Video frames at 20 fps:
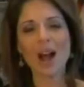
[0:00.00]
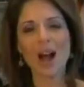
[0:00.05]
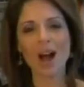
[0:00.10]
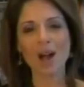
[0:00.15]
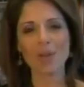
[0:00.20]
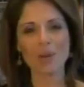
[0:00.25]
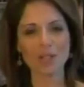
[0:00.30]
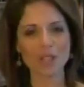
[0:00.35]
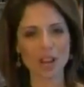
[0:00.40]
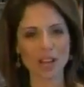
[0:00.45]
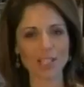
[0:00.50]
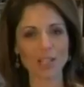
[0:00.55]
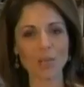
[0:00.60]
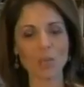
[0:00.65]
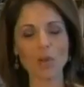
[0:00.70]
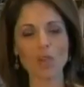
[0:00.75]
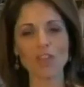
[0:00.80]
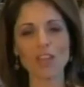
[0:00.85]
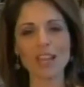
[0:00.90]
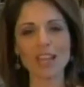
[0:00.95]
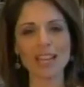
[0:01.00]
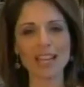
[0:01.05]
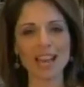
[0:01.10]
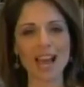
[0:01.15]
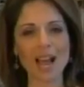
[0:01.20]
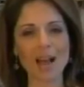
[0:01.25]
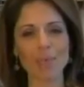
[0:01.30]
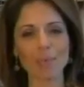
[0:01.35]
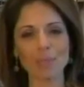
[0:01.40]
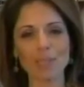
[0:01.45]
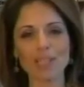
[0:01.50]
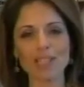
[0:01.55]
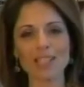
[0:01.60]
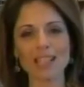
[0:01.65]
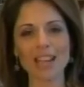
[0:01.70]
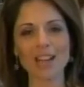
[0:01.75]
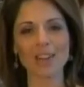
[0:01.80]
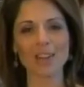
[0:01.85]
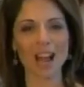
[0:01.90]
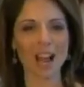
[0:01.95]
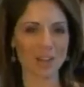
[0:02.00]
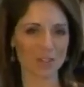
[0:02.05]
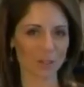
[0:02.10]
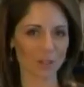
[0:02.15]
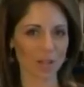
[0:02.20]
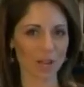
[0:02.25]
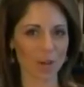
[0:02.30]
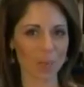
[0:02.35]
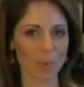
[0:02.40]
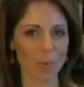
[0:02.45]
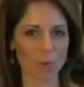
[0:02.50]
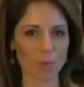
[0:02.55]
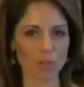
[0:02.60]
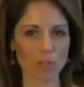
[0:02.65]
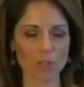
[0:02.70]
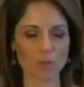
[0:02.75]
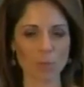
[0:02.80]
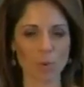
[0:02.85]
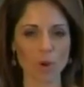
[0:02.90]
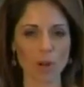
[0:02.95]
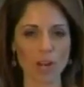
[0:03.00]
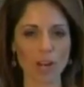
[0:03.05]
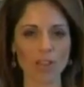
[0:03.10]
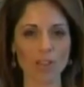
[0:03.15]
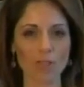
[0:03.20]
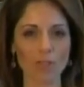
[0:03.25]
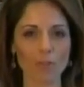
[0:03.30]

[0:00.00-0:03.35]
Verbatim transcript: Uh, we checked in with Indianapolis International Airport this morning.